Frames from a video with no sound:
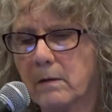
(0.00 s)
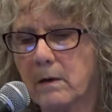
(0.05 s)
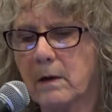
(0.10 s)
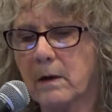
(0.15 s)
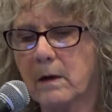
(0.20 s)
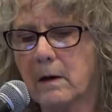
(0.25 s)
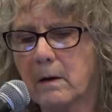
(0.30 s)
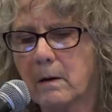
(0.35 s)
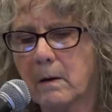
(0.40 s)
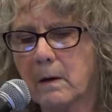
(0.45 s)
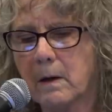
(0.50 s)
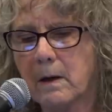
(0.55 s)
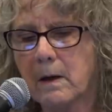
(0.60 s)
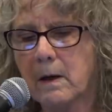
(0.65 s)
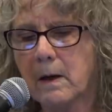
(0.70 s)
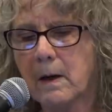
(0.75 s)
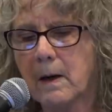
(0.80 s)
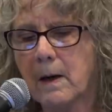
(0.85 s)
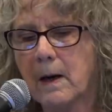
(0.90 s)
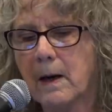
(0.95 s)
Uh,
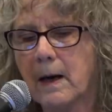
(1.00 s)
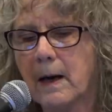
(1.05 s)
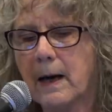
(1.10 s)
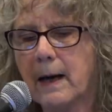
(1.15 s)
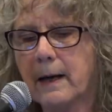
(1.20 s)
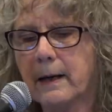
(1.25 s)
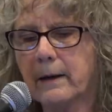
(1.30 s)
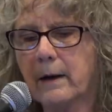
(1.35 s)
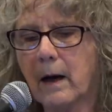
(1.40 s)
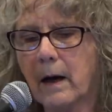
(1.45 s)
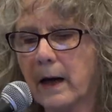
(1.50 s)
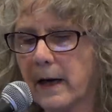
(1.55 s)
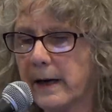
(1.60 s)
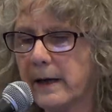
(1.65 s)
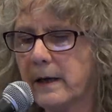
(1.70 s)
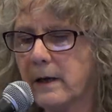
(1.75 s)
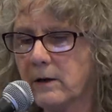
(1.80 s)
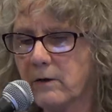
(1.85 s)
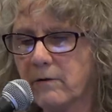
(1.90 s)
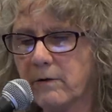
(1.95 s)
and I
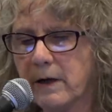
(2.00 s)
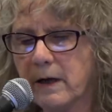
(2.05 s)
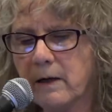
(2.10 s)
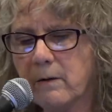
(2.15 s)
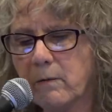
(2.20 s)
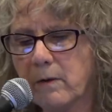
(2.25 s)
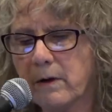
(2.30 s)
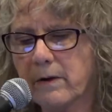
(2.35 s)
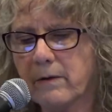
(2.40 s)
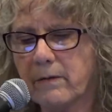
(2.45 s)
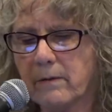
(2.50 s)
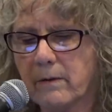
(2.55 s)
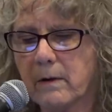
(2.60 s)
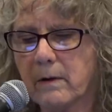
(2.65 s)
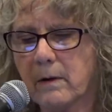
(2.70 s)
agree with